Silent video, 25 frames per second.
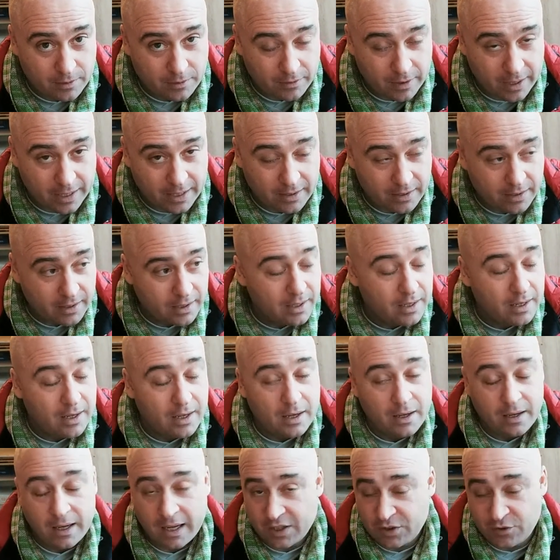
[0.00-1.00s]
right?
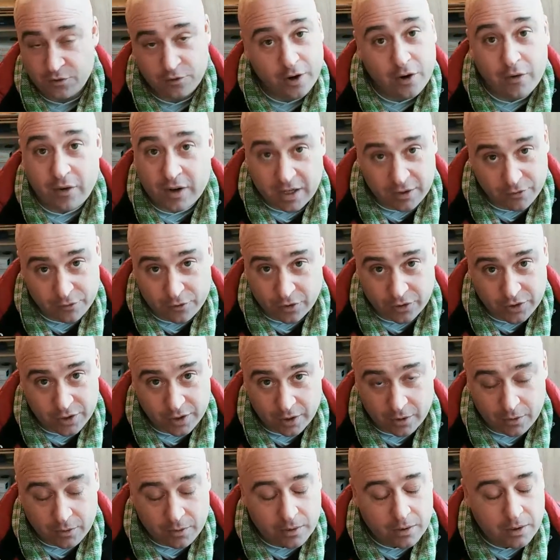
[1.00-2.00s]
It's very difficult to
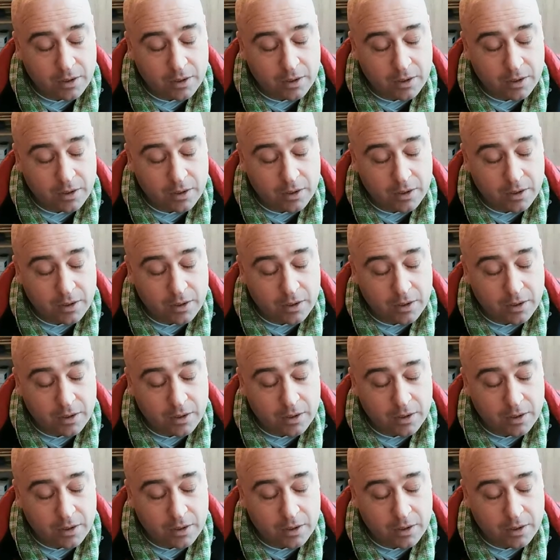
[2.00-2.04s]
do.